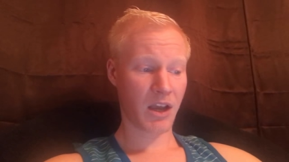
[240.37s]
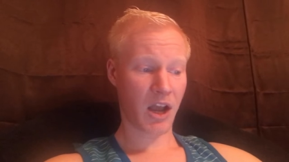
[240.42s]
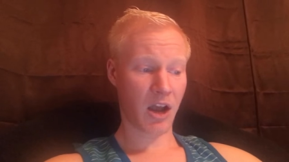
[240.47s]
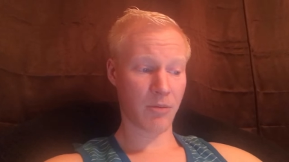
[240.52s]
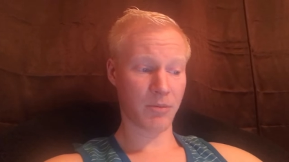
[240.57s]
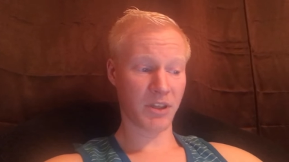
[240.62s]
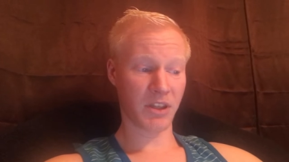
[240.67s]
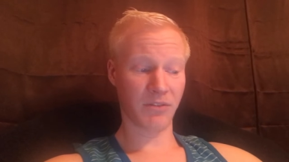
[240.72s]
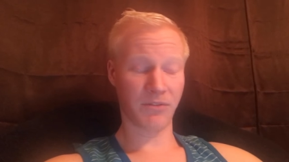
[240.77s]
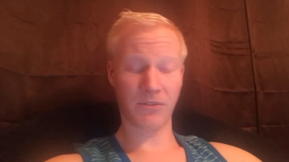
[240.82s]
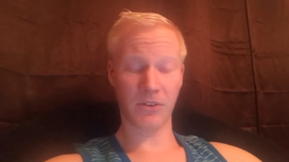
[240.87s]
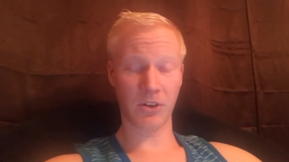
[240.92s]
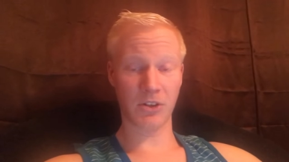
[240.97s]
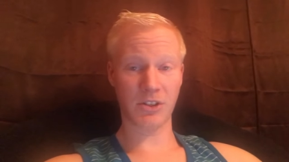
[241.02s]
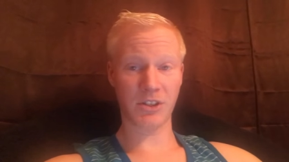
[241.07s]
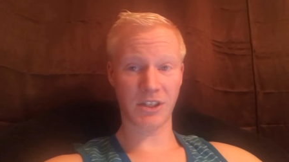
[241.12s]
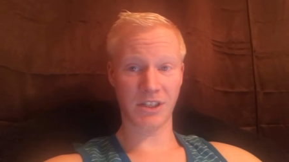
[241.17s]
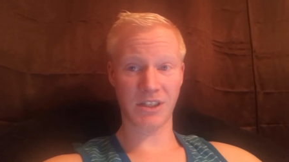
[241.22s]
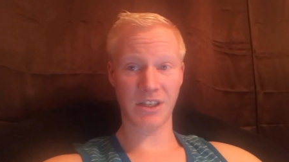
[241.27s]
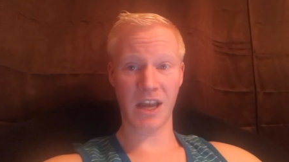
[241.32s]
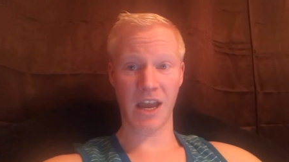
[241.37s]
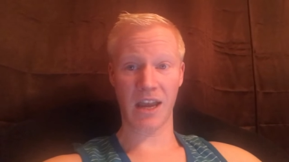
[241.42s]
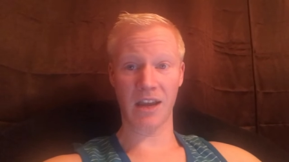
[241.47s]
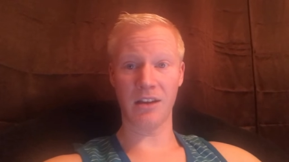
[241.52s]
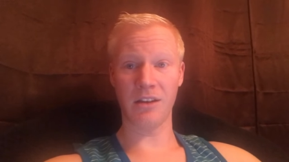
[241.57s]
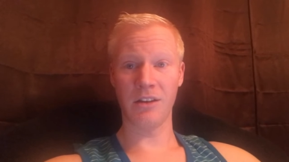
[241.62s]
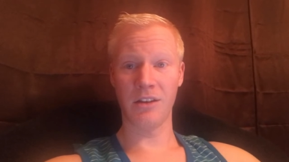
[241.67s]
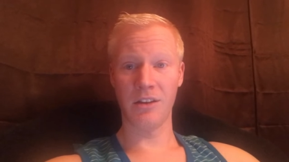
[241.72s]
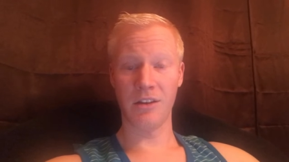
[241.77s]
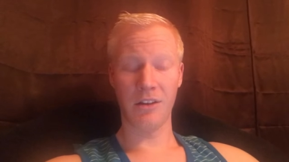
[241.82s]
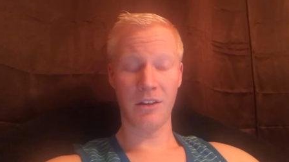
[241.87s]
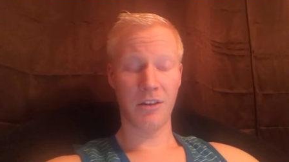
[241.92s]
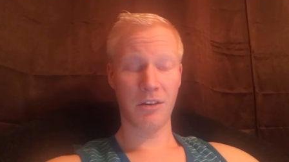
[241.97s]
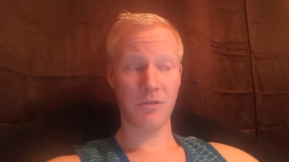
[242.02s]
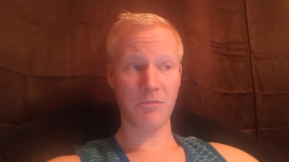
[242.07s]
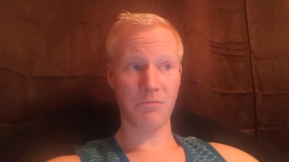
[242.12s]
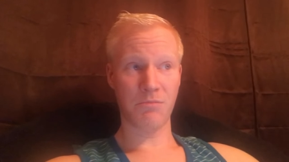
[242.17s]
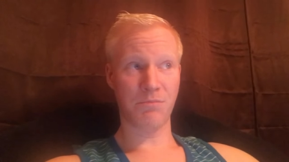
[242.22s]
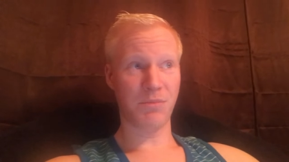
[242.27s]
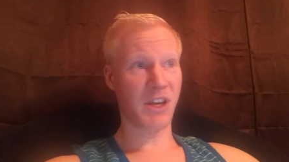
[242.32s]
I'll be the first to say
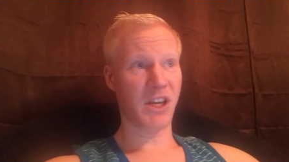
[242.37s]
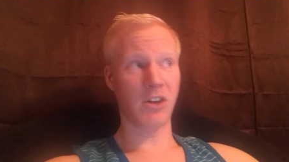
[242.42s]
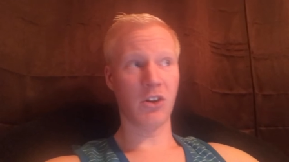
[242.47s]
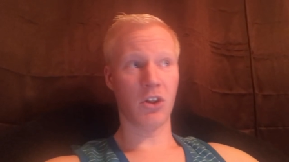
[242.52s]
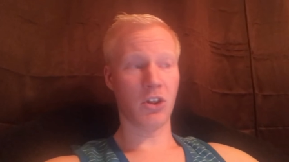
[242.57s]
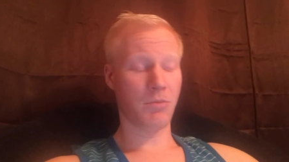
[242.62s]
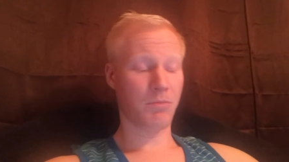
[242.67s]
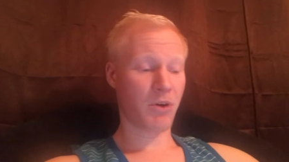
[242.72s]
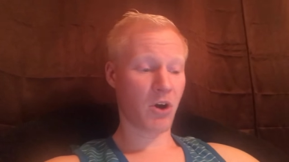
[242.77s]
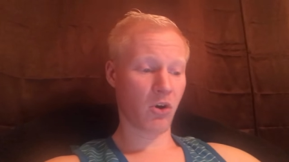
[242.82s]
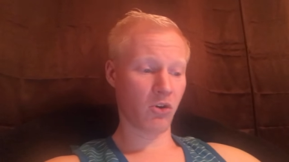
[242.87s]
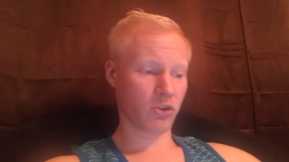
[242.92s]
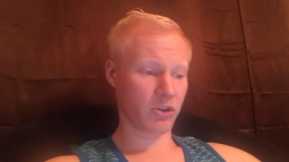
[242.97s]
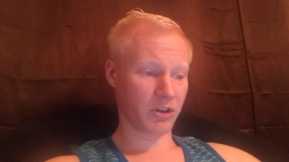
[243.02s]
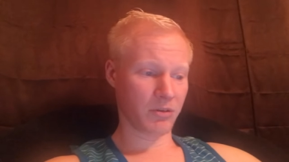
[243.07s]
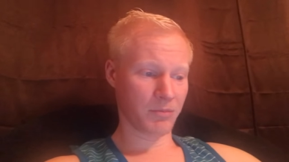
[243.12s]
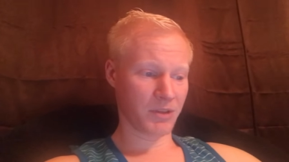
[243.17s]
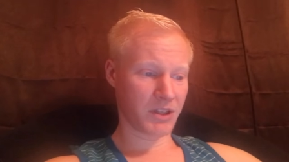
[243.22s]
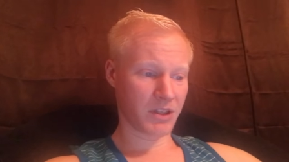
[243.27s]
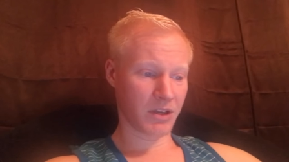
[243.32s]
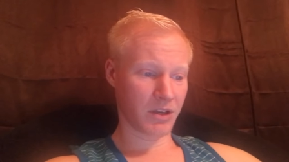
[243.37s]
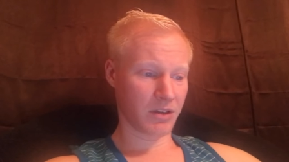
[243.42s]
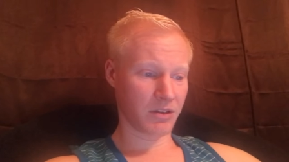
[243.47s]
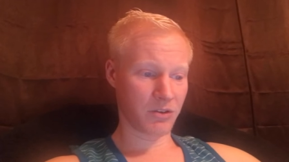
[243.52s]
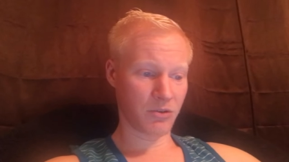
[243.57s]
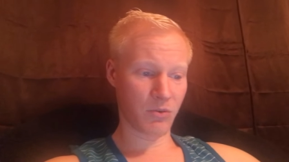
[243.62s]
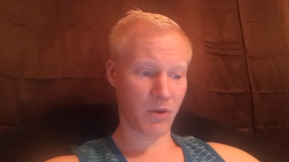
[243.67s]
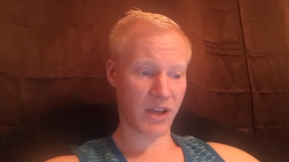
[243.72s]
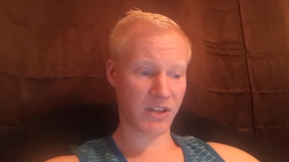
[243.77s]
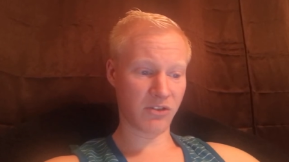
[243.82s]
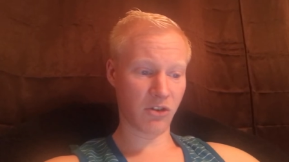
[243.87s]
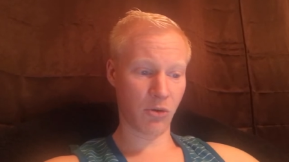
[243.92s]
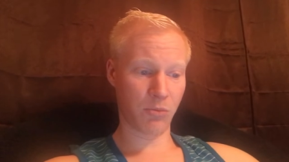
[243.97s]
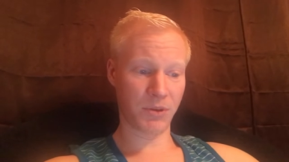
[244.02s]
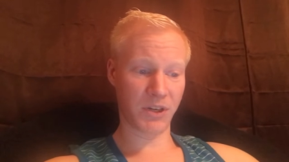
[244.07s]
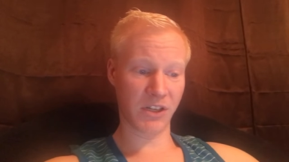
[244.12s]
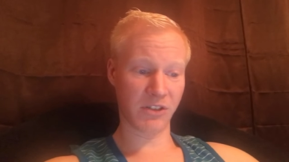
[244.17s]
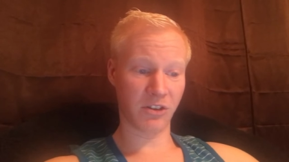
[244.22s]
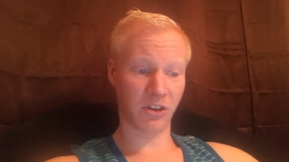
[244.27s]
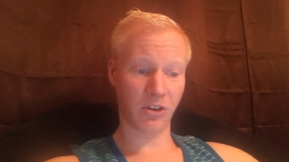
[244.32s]
being on the podium at the US
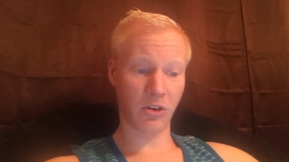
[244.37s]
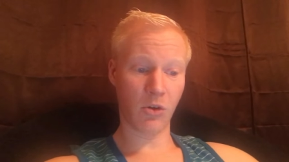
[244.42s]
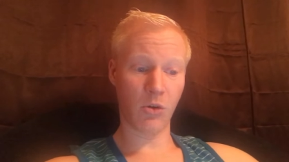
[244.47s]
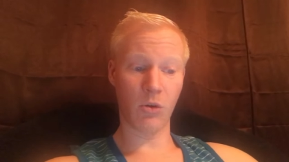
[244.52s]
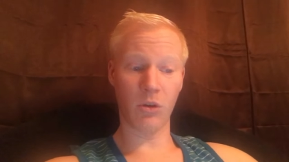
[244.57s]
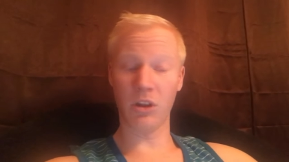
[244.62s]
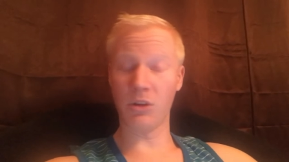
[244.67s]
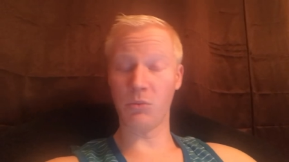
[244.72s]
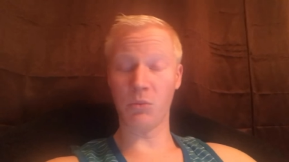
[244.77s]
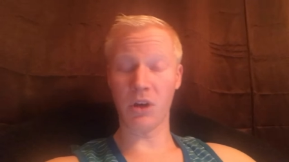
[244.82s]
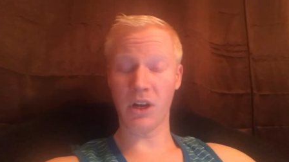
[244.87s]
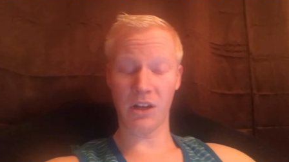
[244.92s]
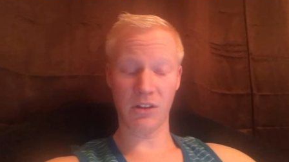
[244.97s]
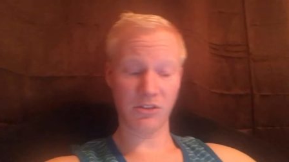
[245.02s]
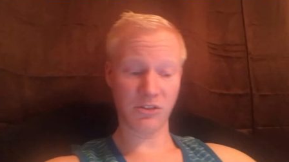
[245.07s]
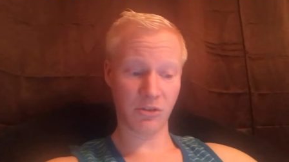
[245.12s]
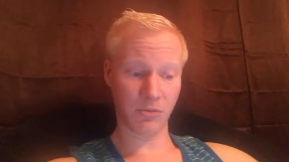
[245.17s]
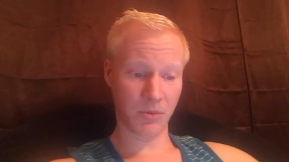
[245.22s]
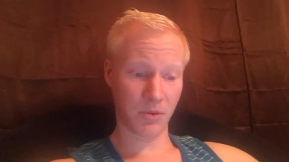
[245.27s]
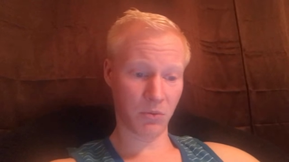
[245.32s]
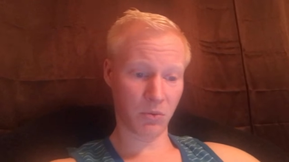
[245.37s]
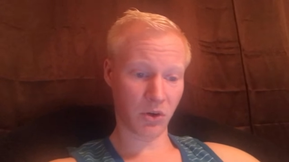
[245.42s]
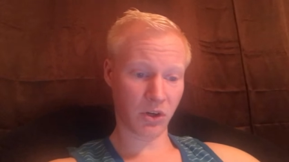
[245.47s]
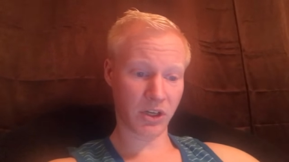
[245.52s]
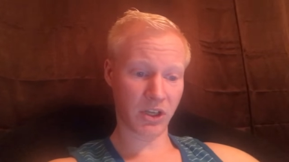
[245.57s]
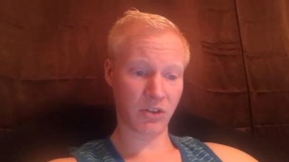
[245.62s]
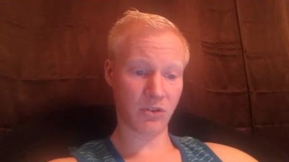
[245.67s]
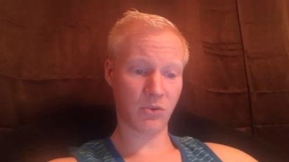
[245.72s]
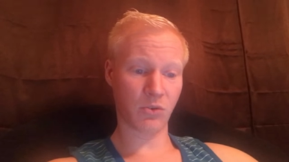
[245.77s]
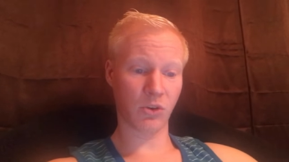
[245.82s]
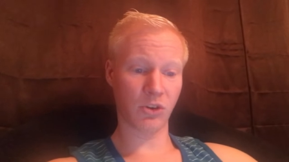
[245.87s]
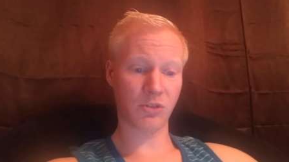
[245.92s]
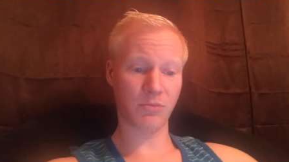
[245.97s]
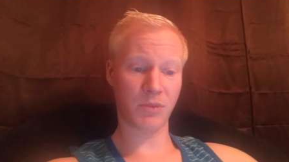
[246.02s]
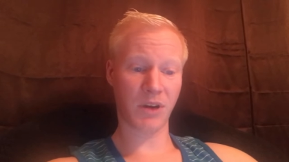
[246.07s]
Open is a goal and one I'll still be working towards,